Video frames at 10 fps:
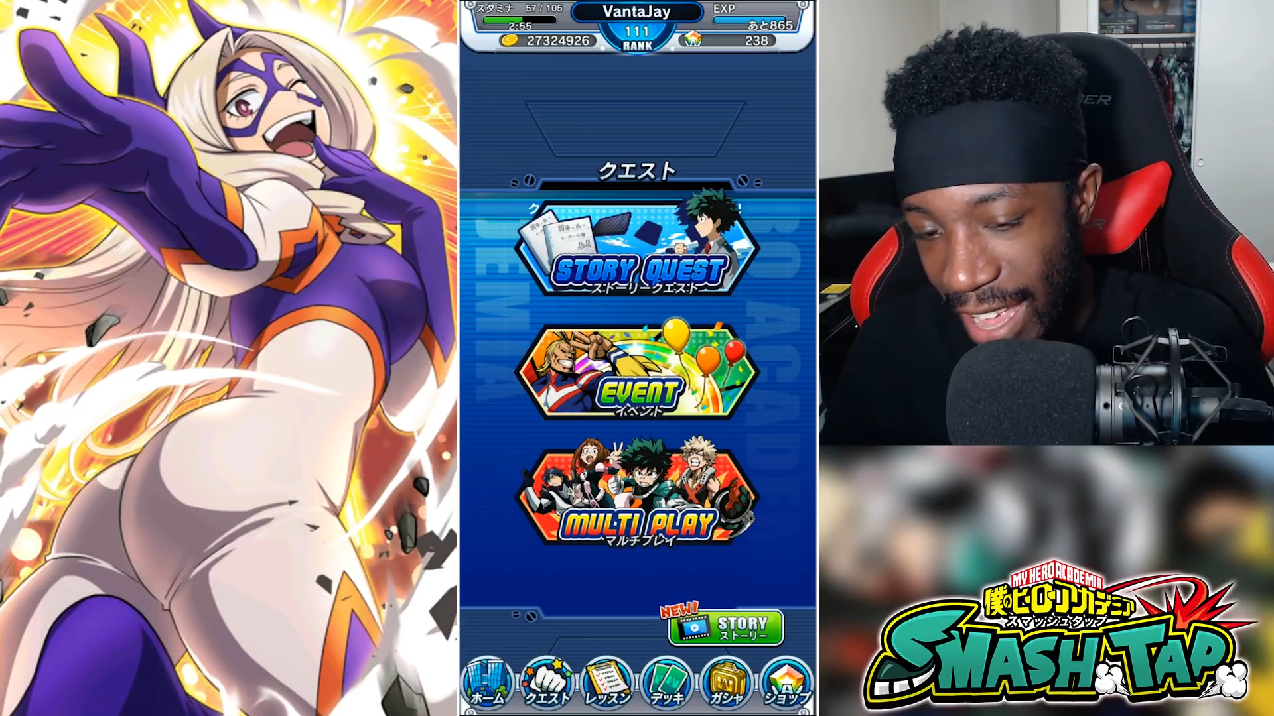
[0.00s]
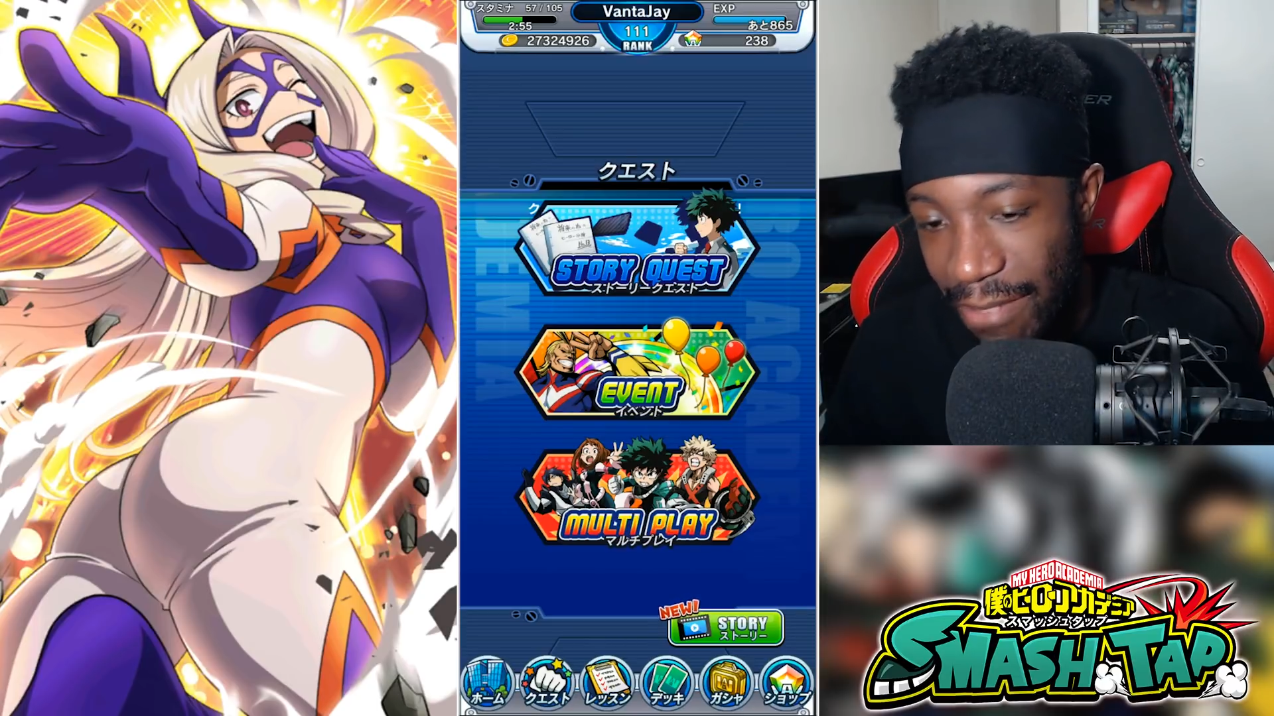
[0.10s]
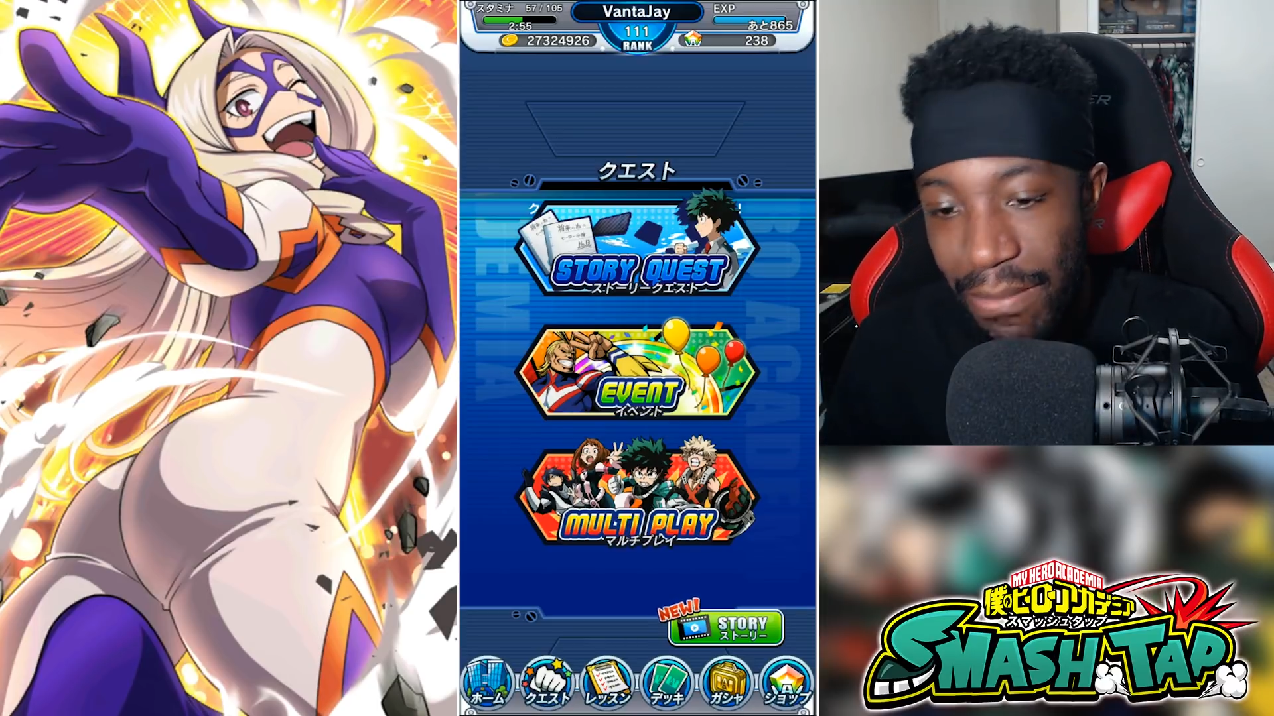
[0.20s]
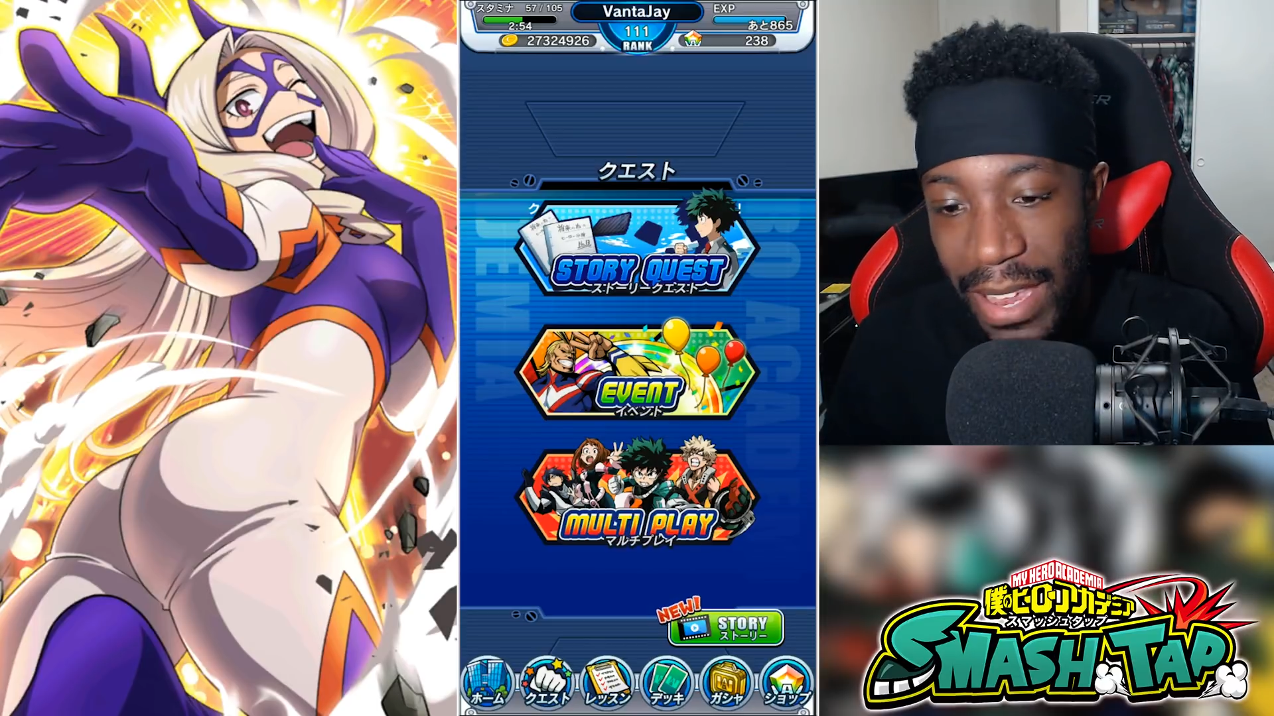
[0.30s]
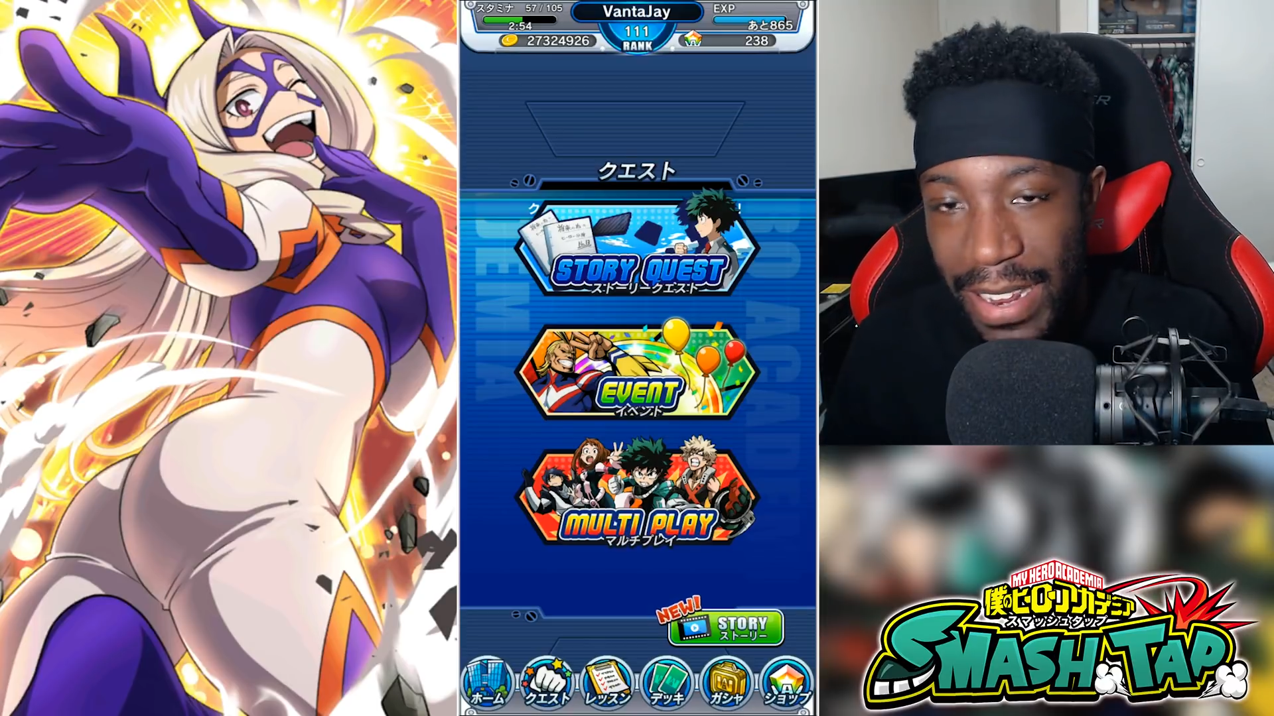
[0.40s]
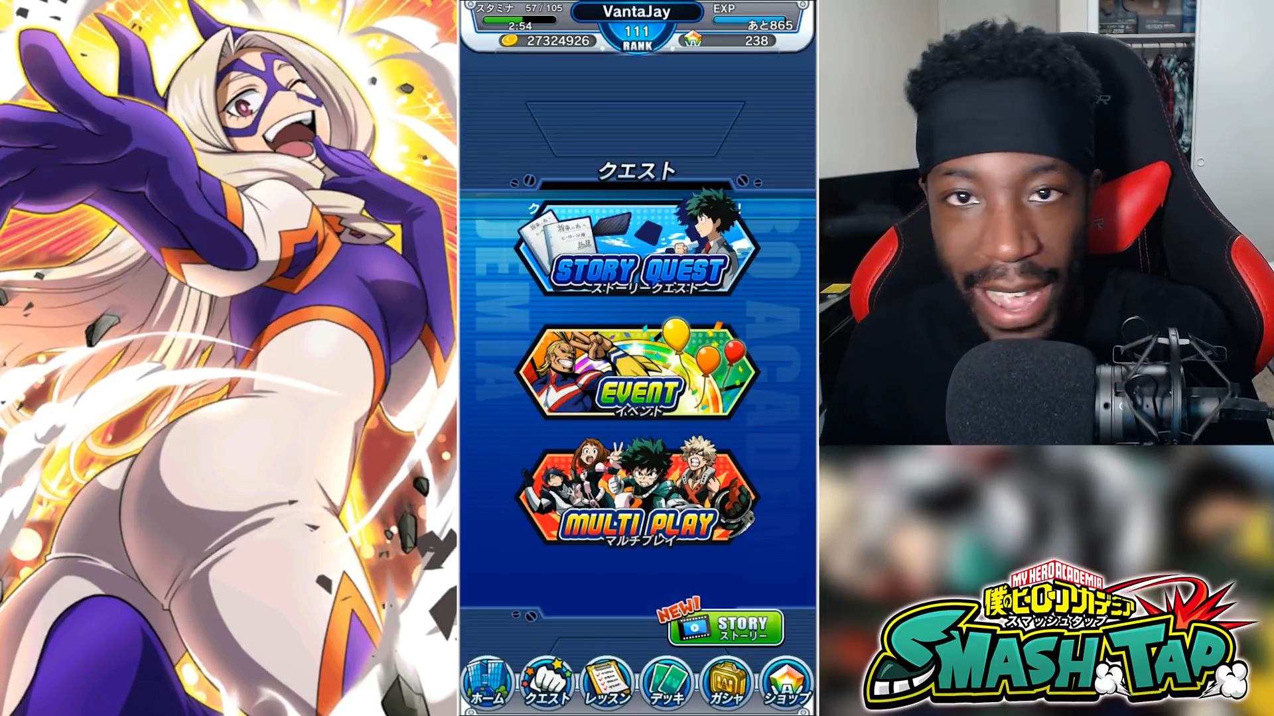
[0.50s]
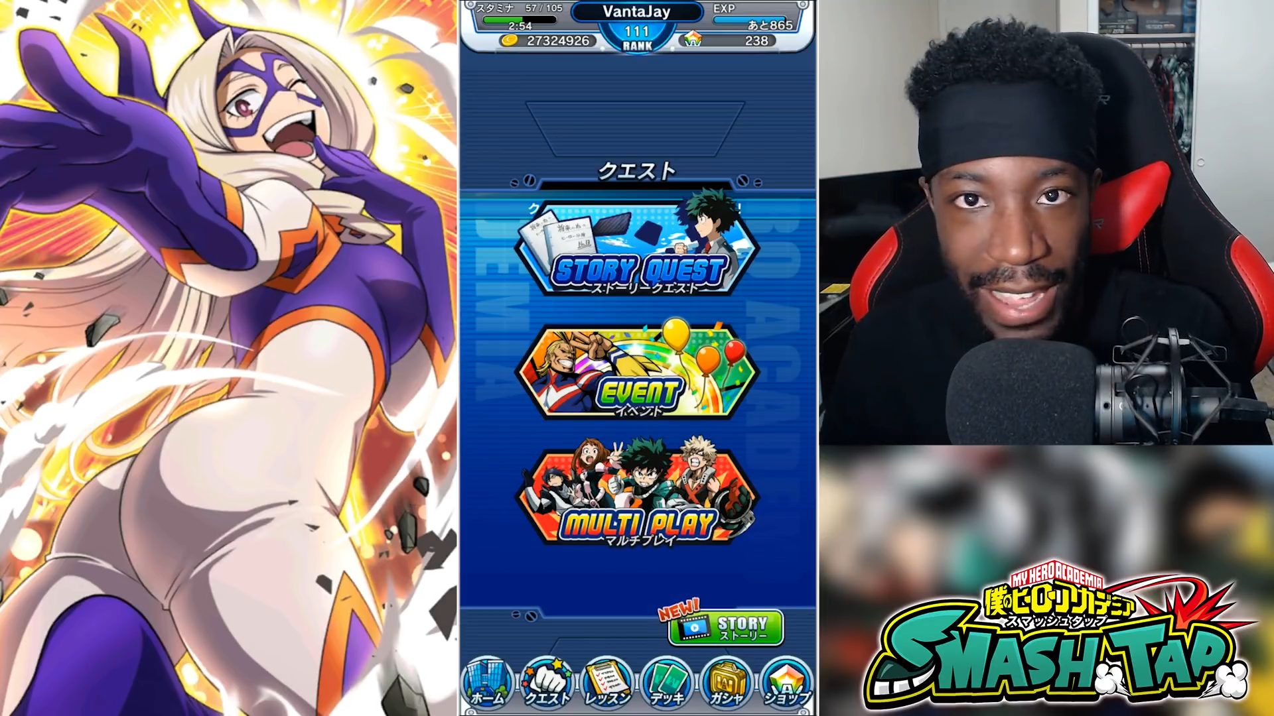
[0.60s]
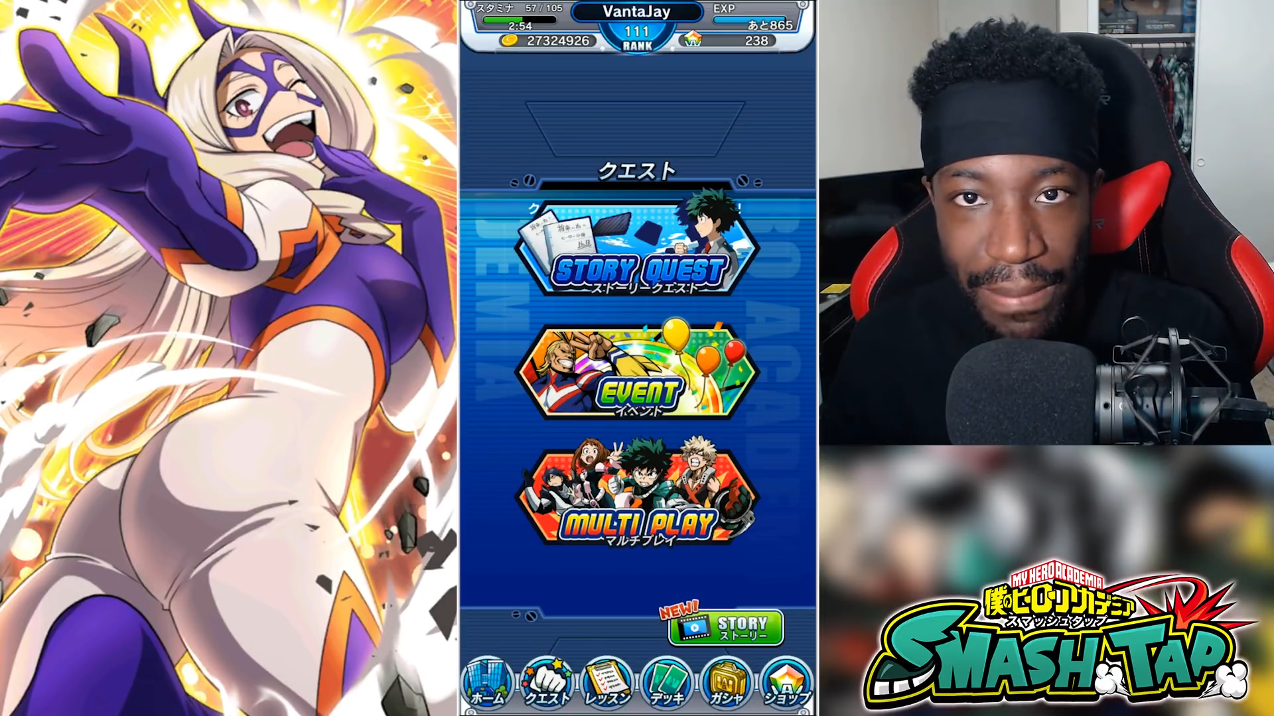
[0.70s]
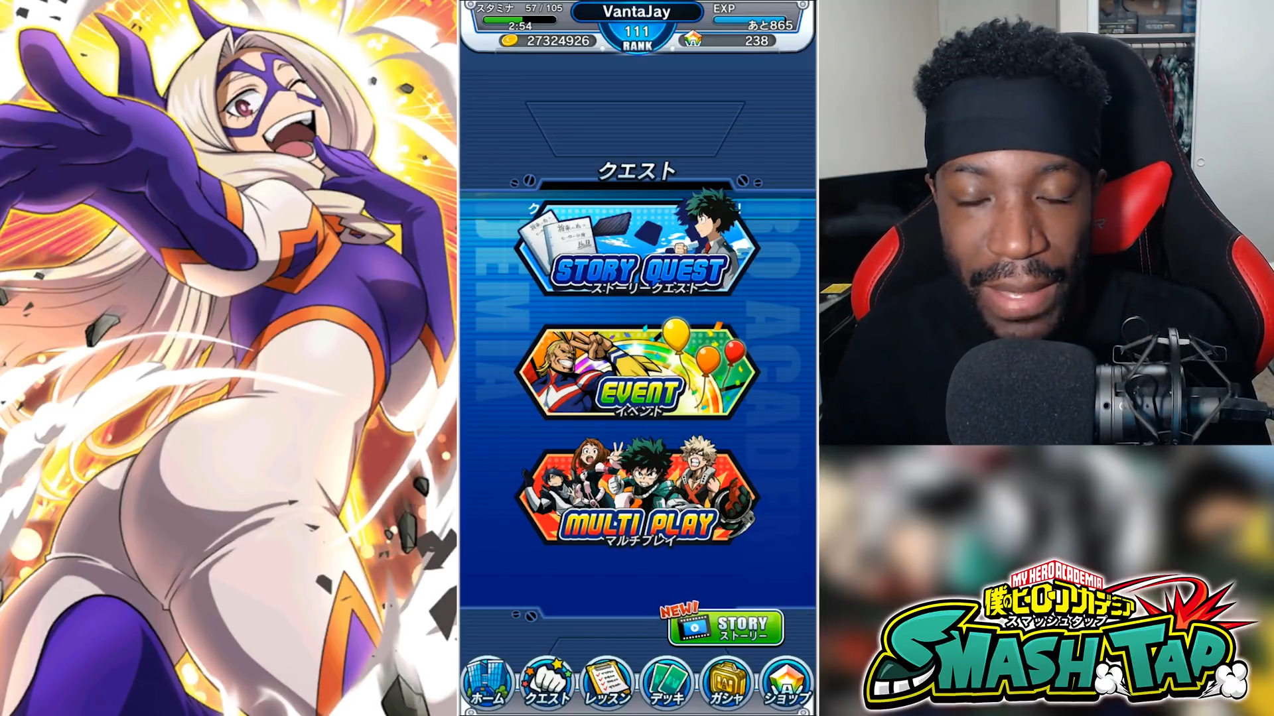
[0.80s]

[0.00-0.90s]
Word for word: and Midnight